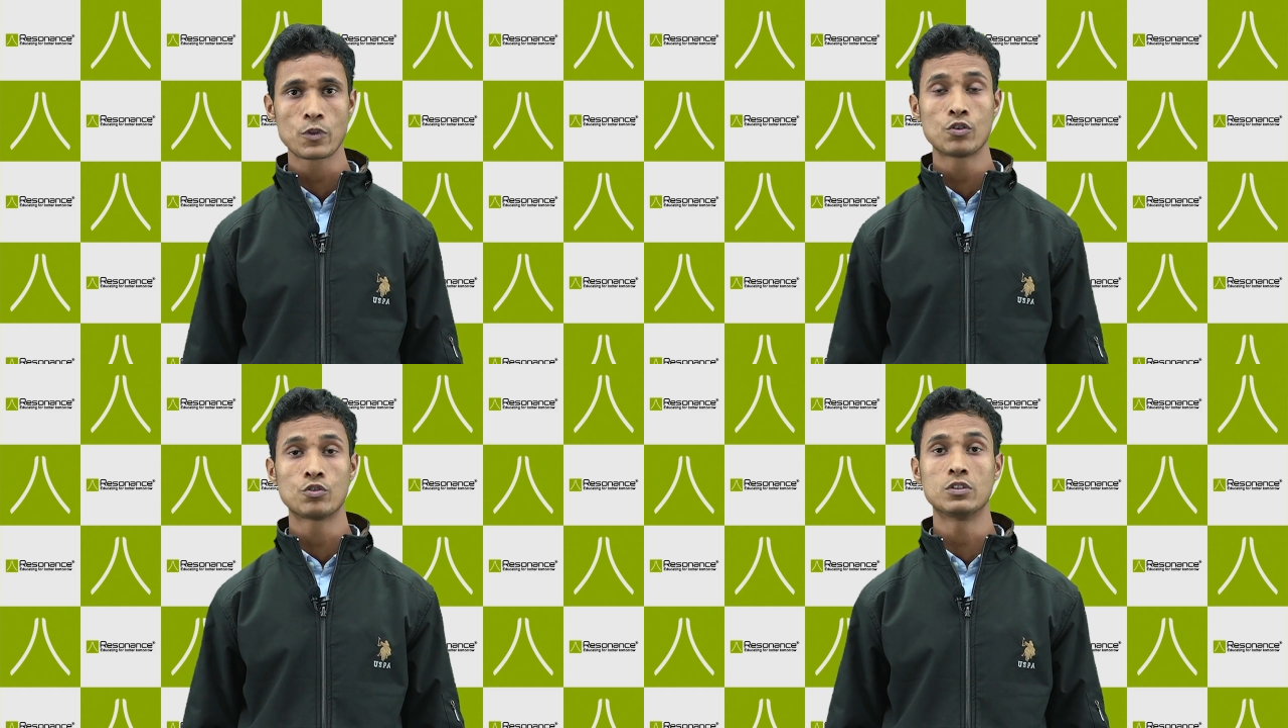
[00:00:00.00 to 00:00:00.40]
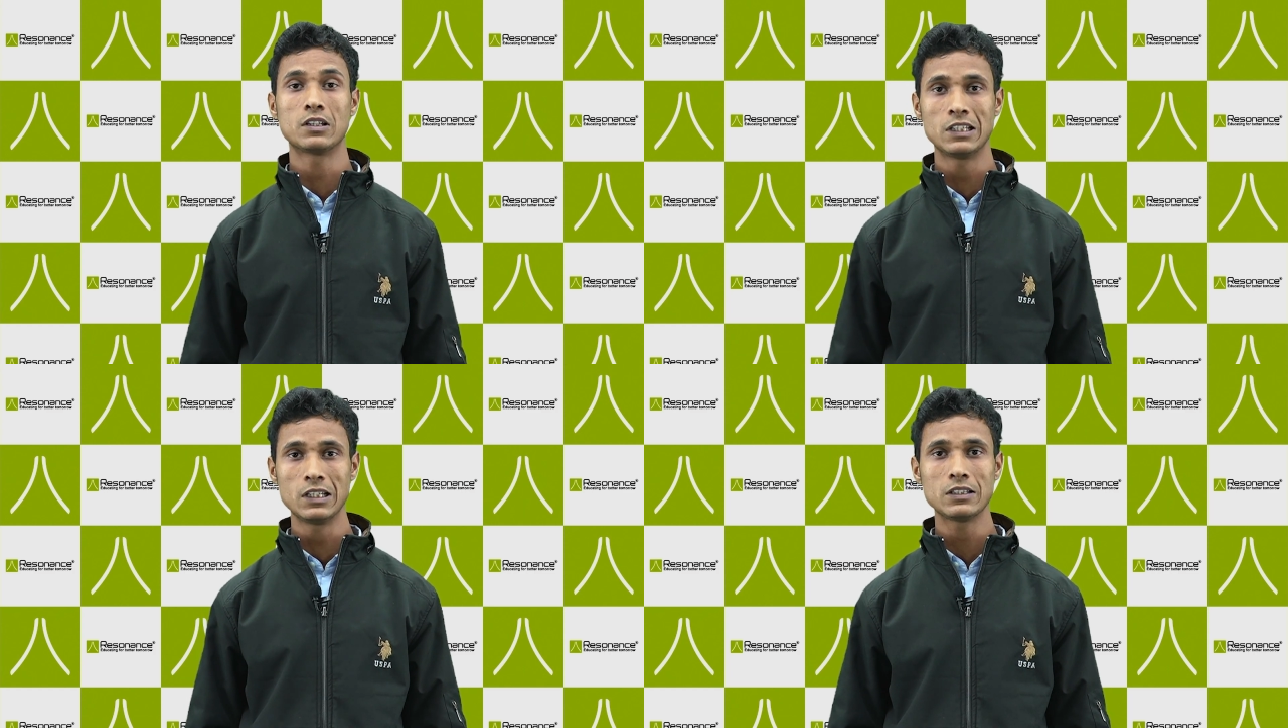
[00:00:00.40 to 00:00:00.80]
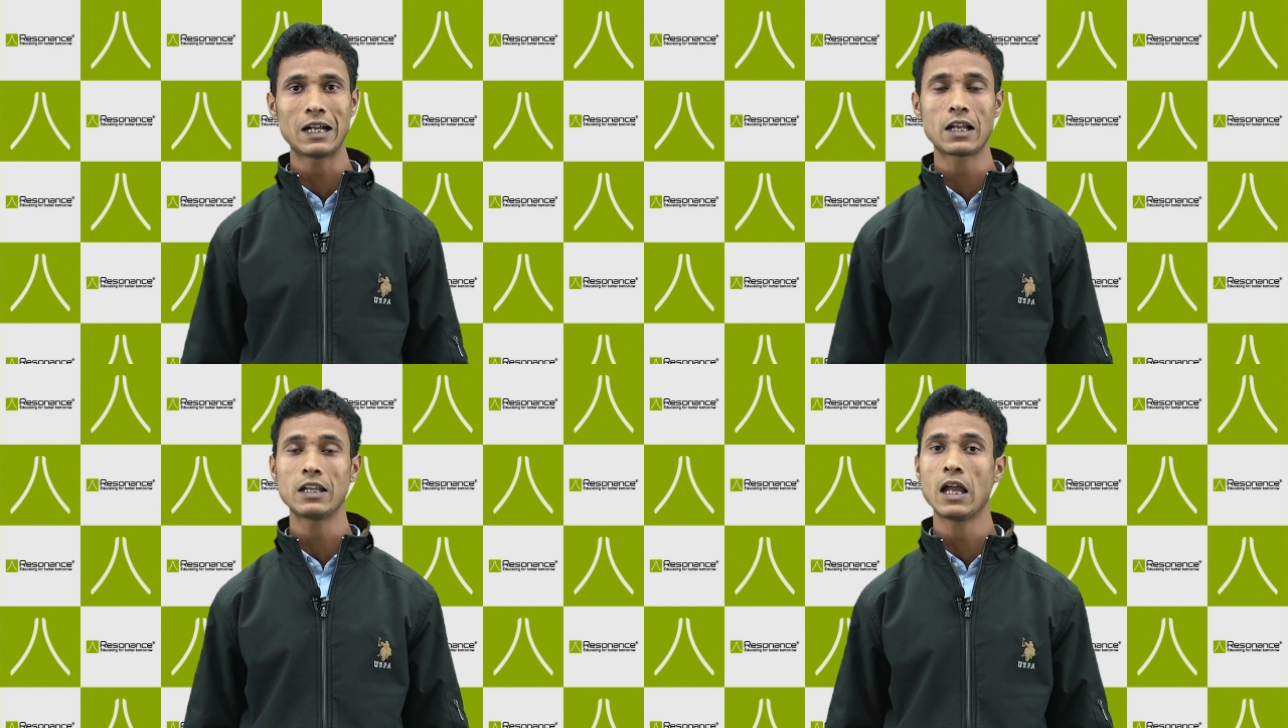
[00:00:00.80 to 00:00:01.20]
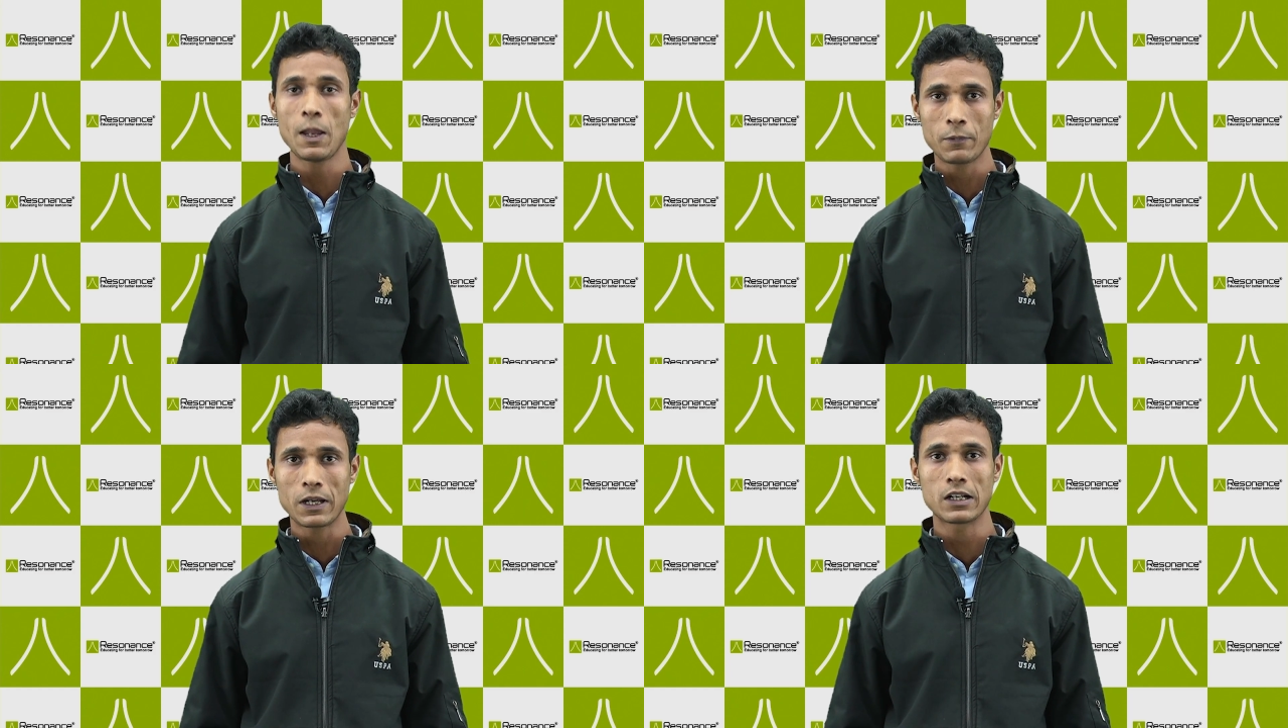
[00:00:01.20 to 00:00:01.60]
So the thing that I
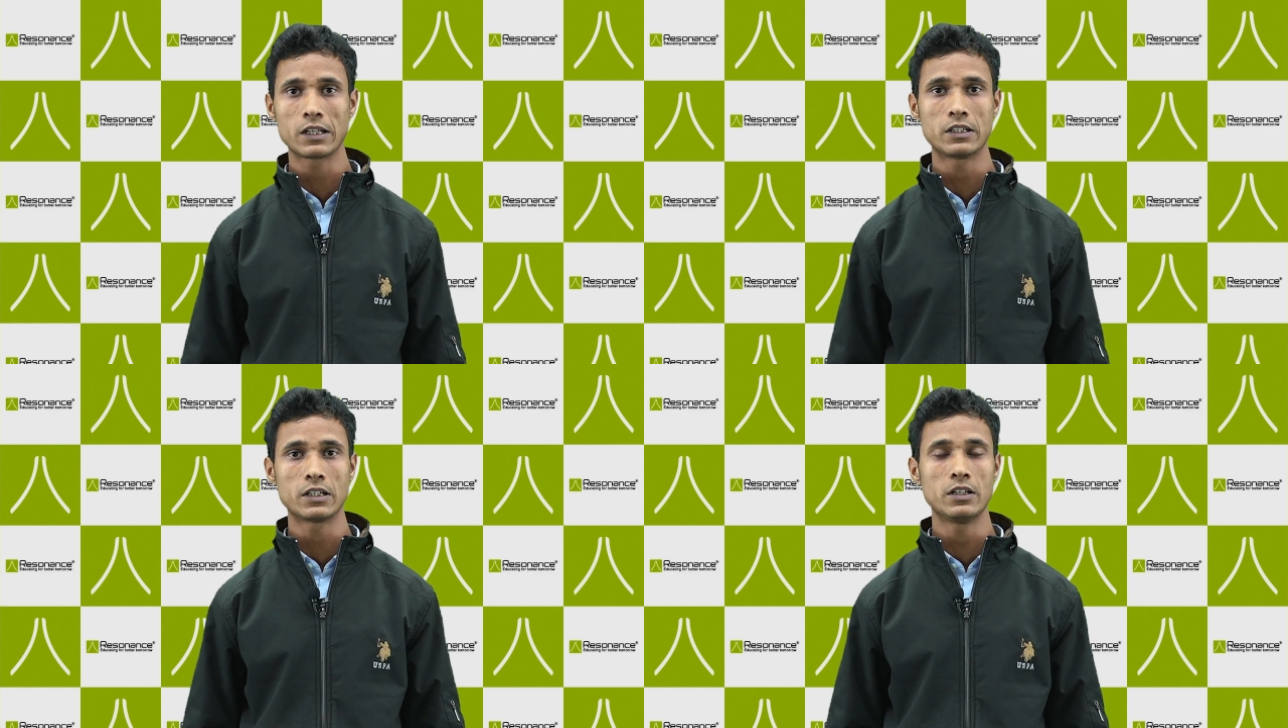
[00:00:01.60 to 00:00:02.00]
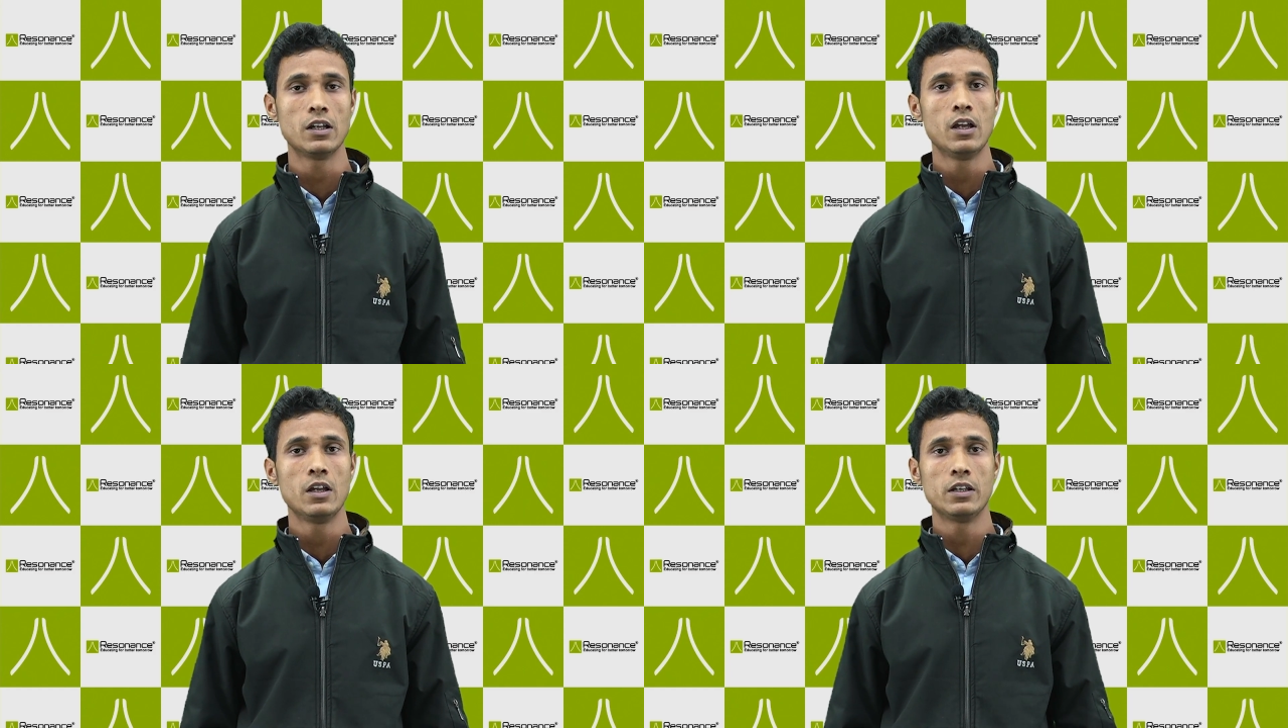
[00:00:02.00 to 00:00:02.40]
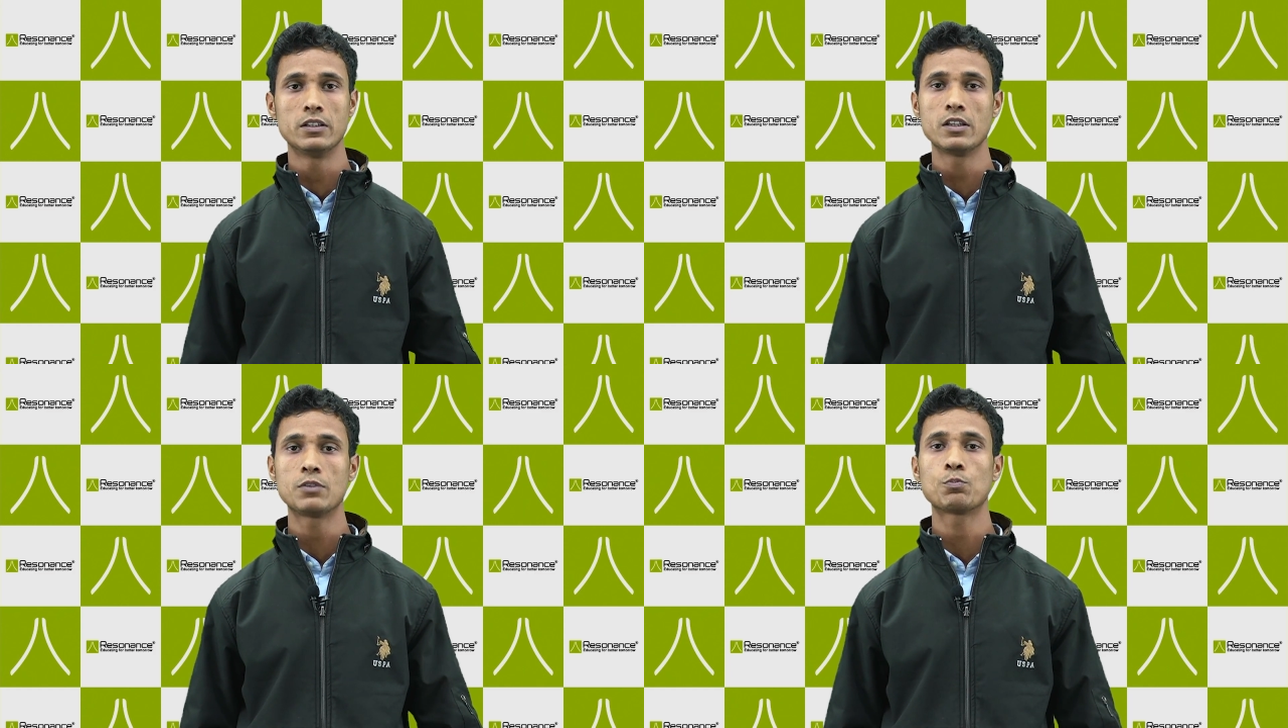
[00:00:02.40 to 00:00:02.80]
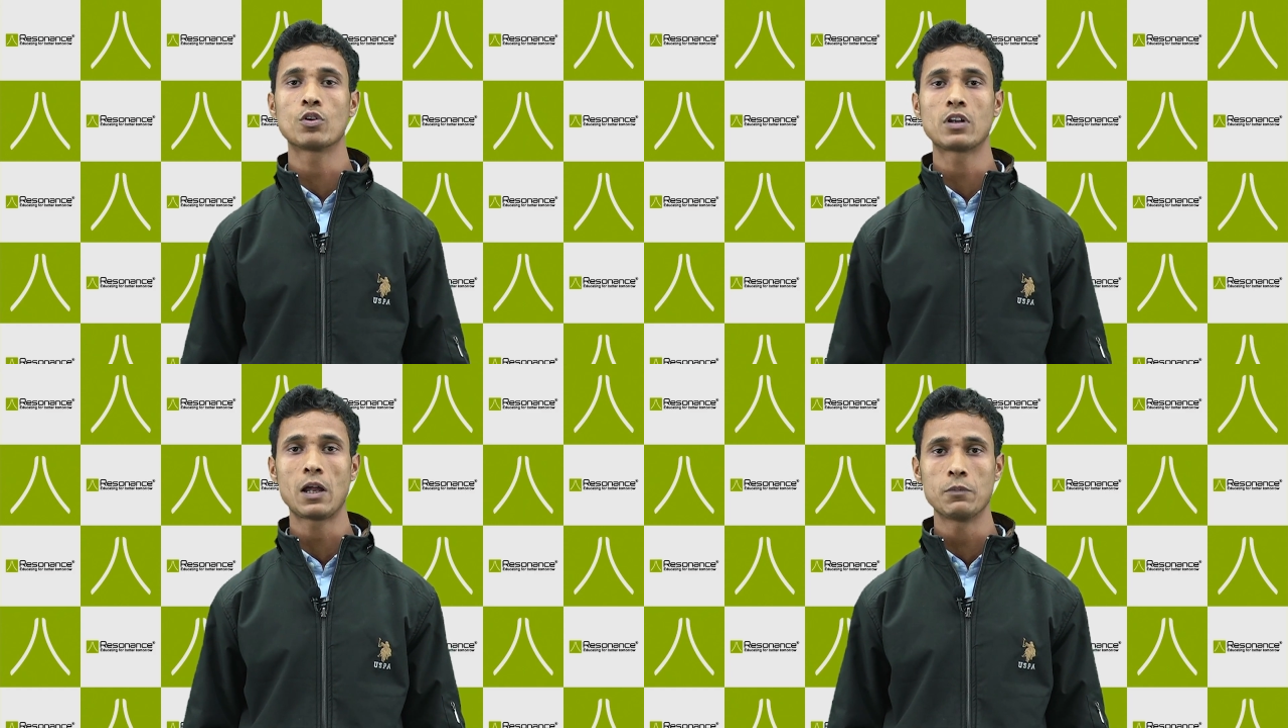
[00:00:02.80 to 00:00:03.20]
have calculated in this
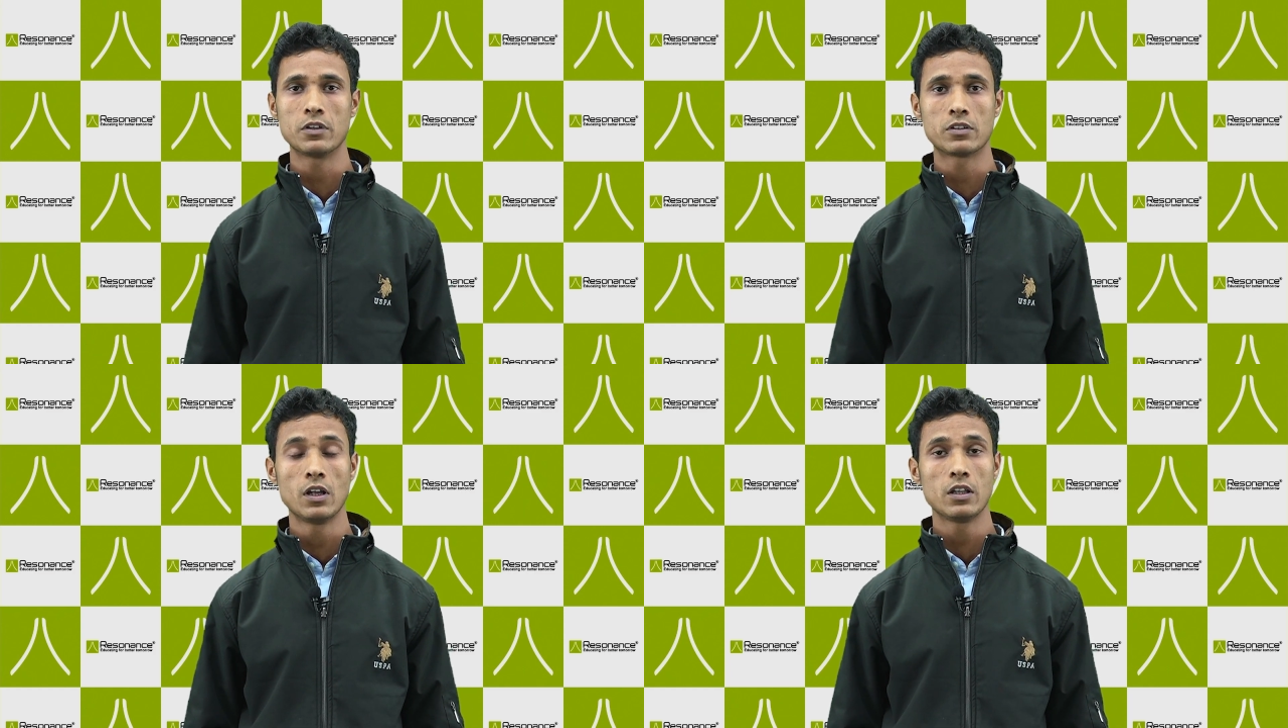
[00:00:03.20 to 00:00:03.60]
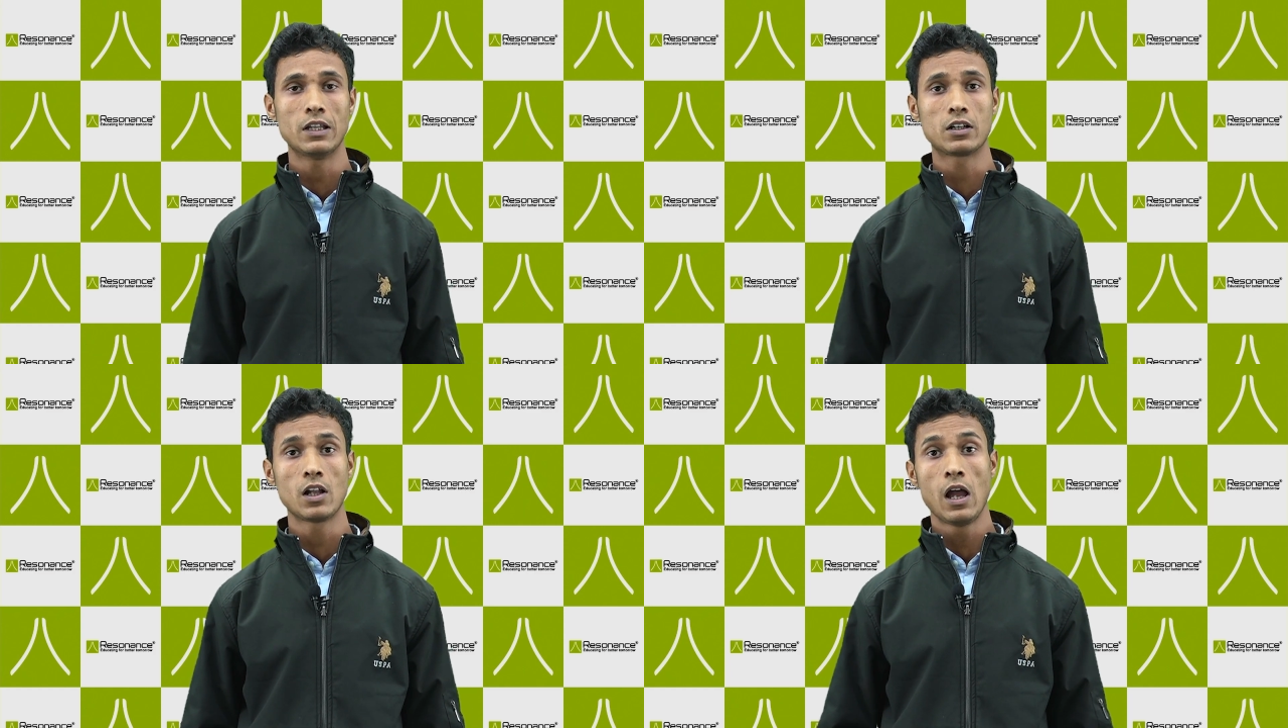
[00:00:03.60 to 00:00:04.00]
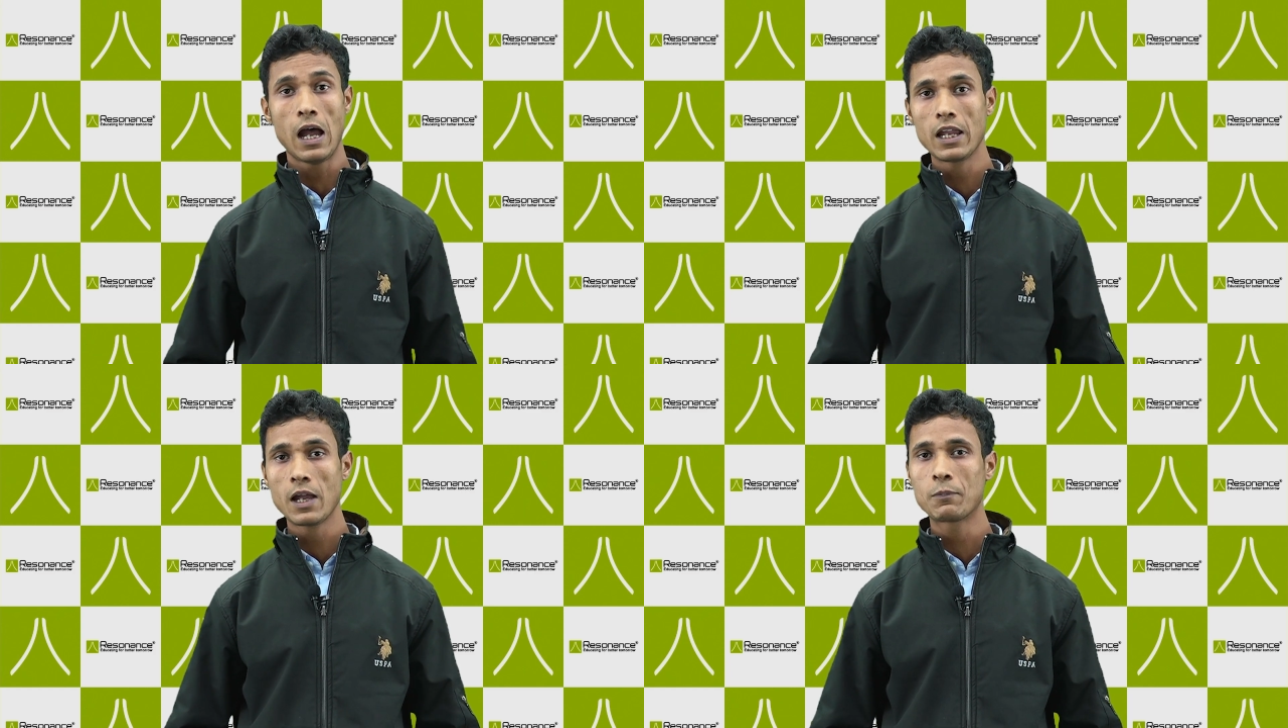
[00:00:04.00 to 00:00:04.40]
program is that I have